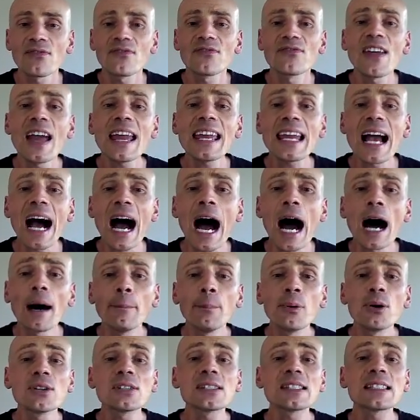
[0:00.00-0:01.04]
They
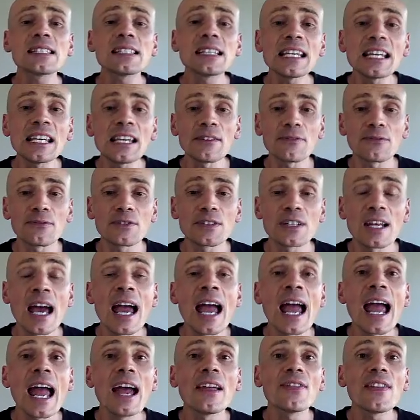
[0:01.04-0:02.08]
are perceived
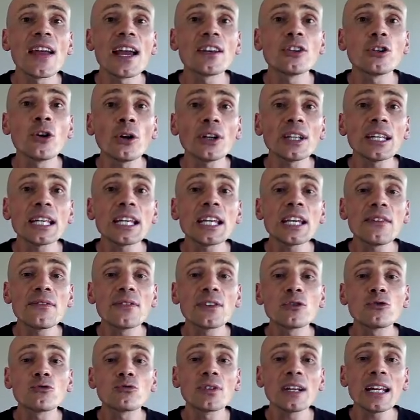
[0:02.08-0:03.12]
and they are not
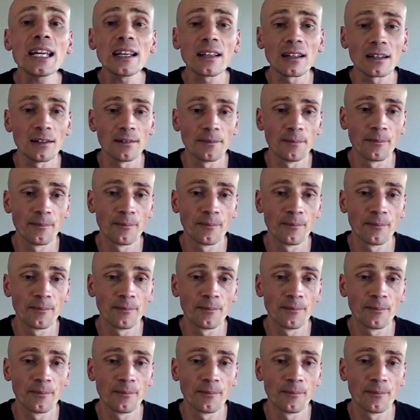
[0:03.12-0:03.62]
even real.